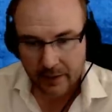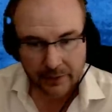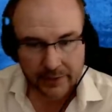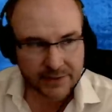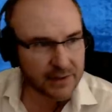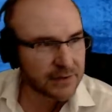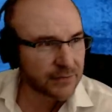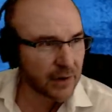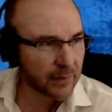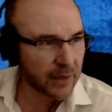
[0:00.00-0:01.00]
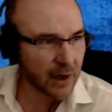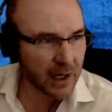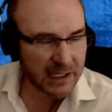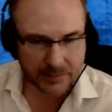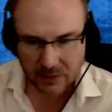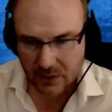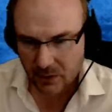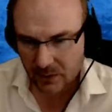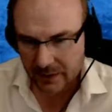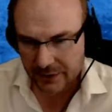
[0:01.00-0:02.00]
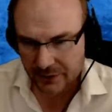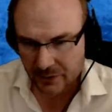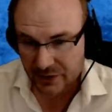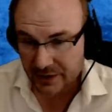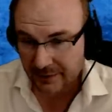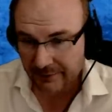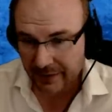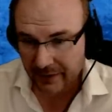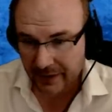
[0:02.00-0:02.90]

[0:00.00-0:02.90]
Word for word: This is from the Gospel Coalition, which is a very